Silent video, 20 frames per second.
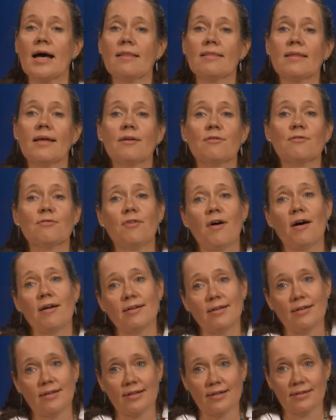And then
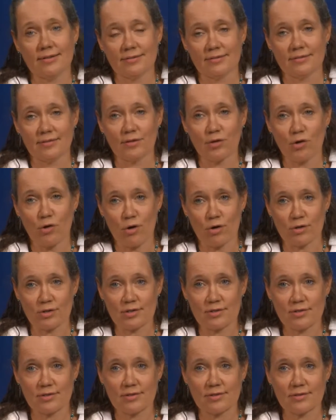finally, the
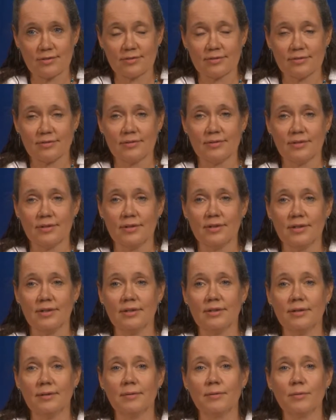cost.
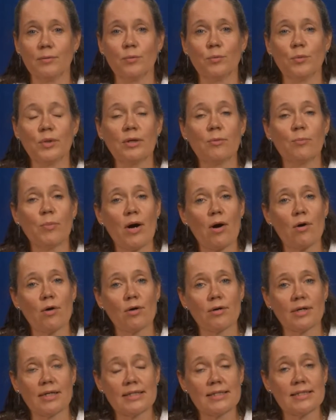Wind
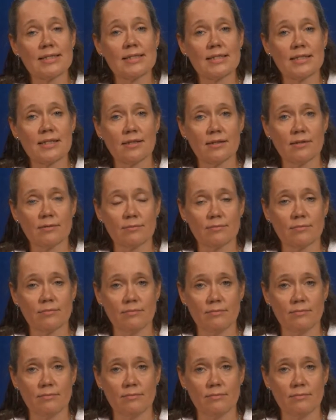power is still